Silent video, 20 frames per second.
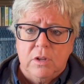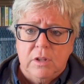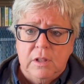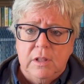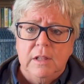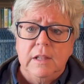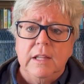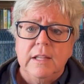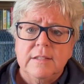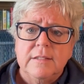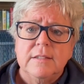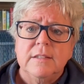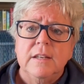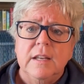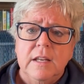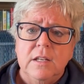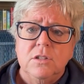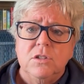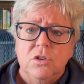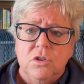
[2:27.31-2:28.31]

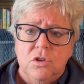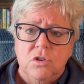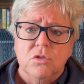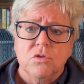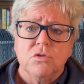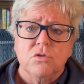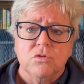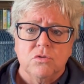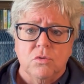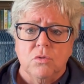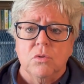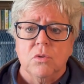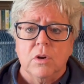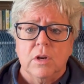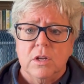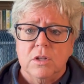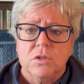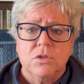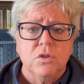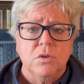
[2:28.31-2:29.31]
listening to your
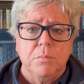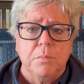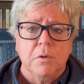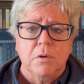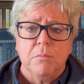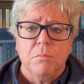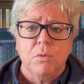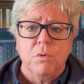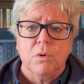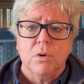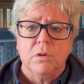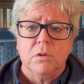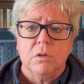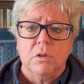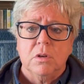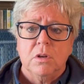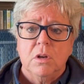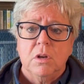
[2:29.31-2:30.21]
story is super important.